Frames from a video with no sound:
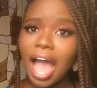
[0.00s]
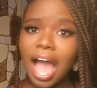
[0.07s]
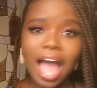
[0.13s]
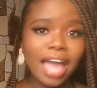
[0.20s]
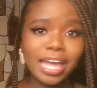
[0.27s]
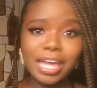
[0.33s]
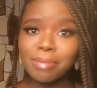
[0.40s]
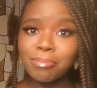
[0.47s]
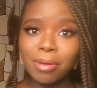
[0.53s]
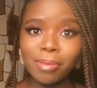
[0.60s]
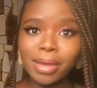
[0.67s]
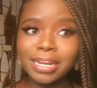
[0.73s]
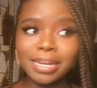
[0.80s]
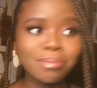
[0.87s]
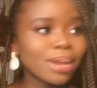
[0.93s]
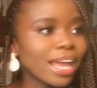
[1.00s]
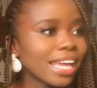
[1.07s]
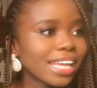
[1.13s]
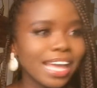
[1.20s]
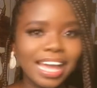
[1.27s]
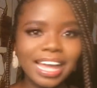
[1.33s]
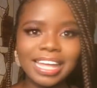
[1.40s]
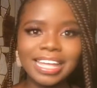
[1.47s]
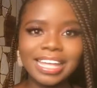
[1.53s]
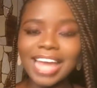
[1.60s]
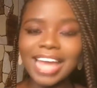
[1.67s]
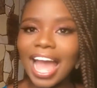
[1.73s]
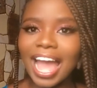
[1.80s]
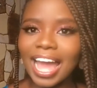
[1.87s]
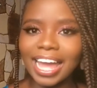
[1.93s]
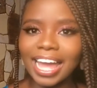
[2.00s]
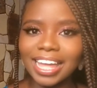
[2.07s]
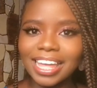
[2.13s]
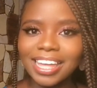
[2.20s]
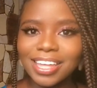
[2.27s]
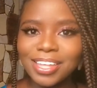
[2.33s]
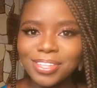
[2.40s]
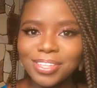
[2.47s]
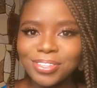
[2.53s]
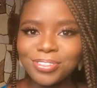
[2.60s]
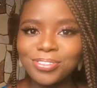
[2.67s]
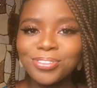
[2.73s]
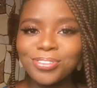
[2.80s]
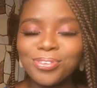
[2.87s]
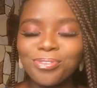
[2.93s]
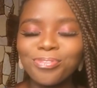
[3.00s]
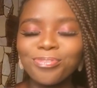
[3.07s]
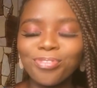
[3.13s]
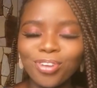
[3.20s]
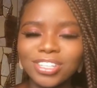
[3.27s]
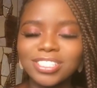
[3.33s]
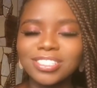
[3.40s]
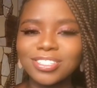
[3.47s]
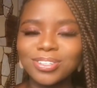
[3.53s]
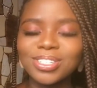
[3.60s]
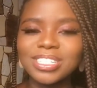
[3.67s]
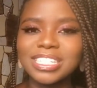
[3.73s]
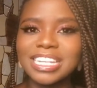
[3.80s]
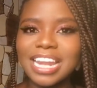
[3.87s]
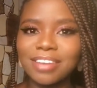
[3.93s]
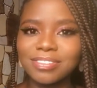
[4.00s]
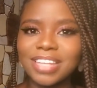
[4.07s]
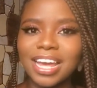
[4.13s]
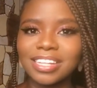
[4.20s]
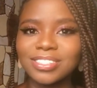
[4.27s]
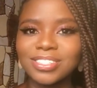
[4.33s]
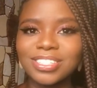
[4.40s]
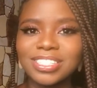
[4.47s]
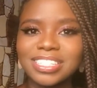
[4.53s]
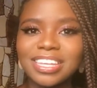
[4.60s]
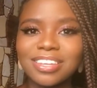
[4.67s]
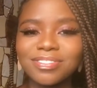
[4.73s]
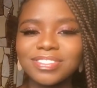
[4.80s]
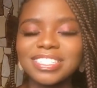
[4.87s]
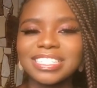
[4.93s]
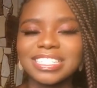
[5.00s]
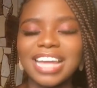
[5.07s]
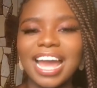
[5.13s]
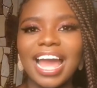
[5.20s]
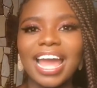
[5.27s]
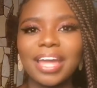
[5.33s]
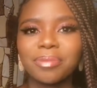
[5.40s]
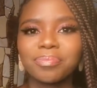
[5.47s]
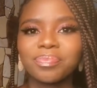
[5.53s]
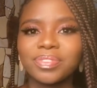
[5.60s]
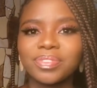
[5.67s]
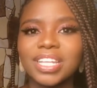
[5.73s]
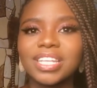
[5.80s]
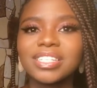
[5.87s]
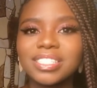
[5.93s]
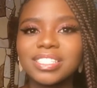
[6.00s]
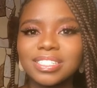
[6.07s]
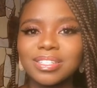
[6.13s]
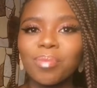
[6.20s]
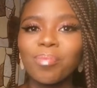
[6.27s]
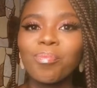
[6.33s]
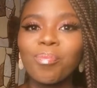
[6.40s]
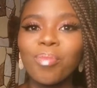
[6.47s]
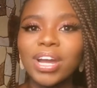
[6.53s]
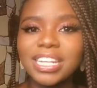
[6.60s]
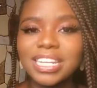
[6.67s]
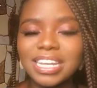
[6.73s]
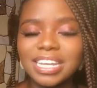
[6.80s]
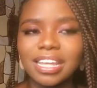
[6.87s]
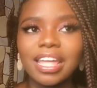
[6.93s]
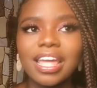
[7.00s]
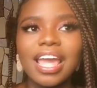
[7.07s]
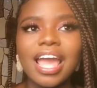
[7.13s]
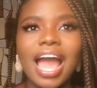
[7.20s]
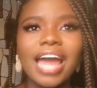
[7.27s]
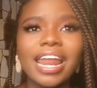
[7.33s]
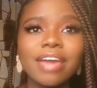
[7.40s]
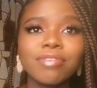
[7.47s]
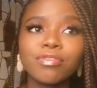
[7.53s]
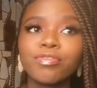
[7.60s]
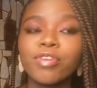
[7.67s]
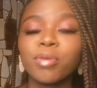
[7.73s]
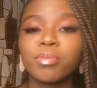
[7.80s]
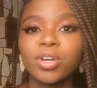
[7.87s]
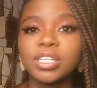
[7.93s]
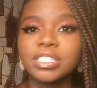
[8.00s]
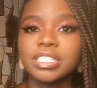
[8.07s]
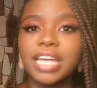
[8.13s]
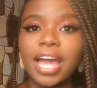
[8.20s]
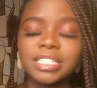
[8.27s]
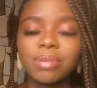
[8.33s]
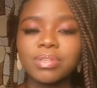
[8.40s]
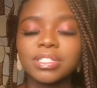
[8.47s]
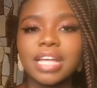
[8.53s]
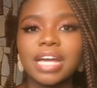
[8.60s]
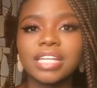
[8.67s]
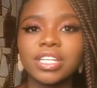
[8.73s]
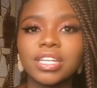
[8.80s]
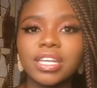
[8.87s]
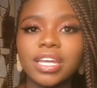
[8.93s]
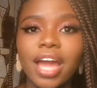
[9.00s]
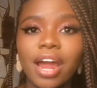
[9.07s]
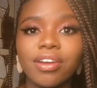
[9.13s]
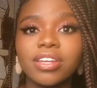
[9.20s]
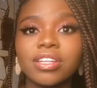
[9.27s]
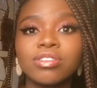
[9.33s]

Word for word: in my mind i'm like guy you first use left hand to give this guy his money and i even felt because the guy was actually carrying